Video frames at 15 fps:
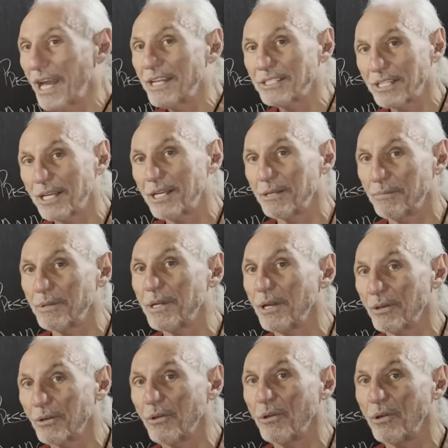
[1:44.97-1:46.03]
That's got to be
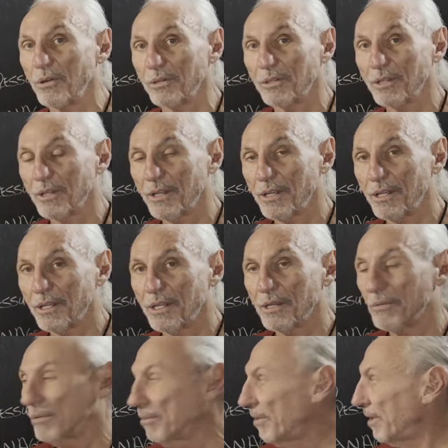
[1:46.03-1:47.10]
our goal.
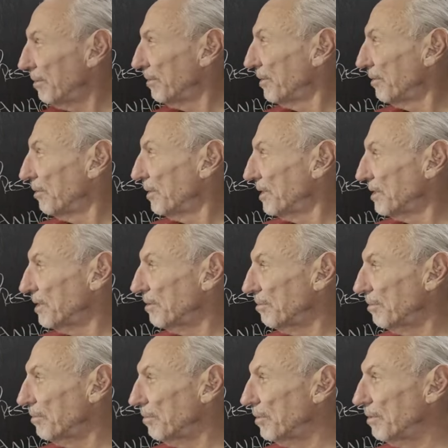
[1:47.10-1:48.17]
We want to increase the
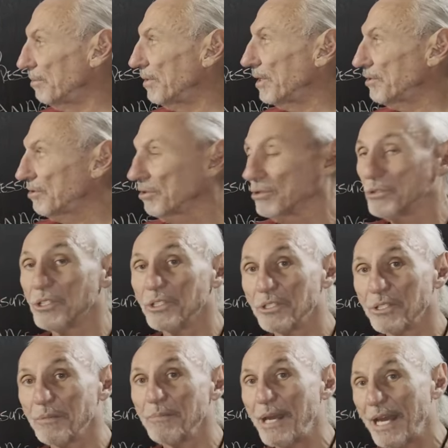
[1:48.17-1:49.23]
room resolution
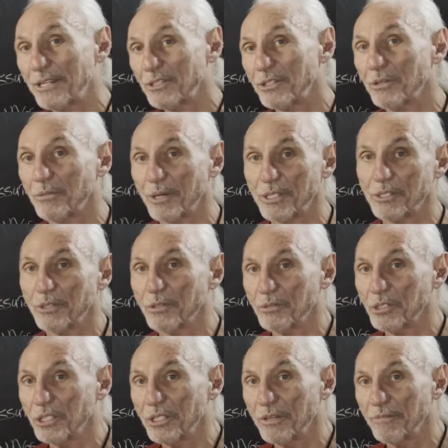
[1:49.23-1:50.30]
to match the
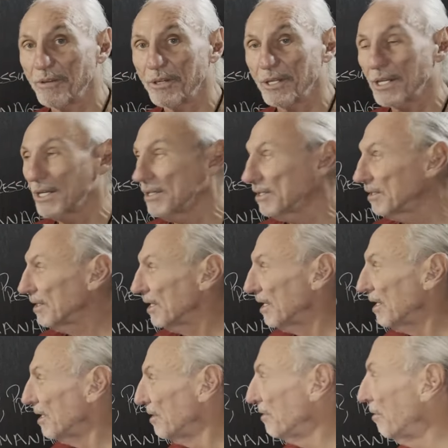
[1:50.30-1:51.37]
resolution of our gear,
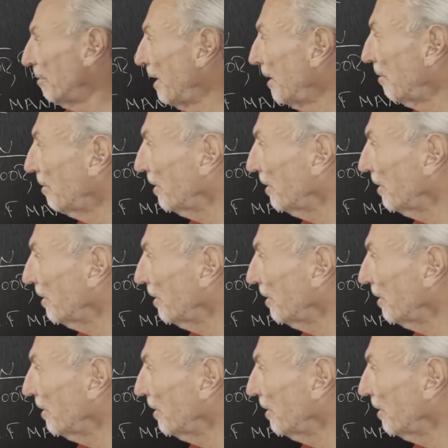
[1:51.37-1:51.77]
no matter